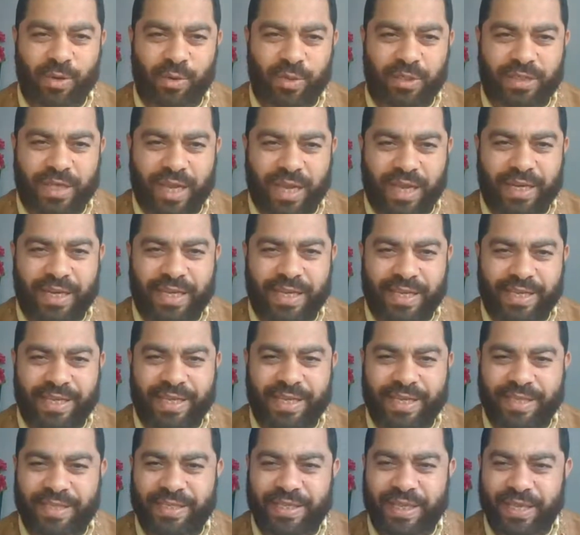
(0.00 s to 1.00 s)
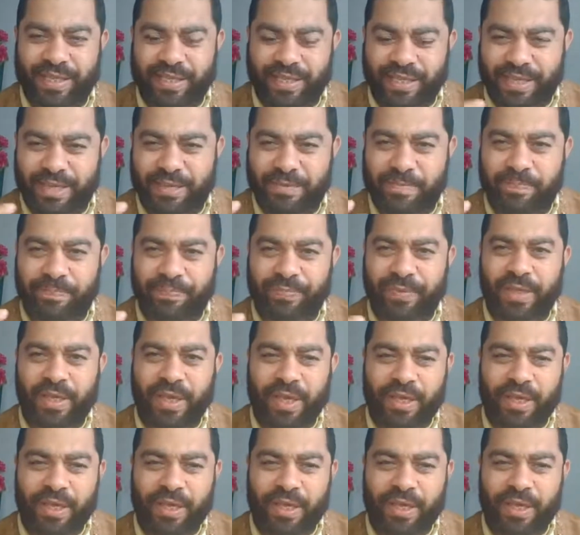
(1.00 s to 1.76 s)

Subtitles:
wa ta'ala is kareem.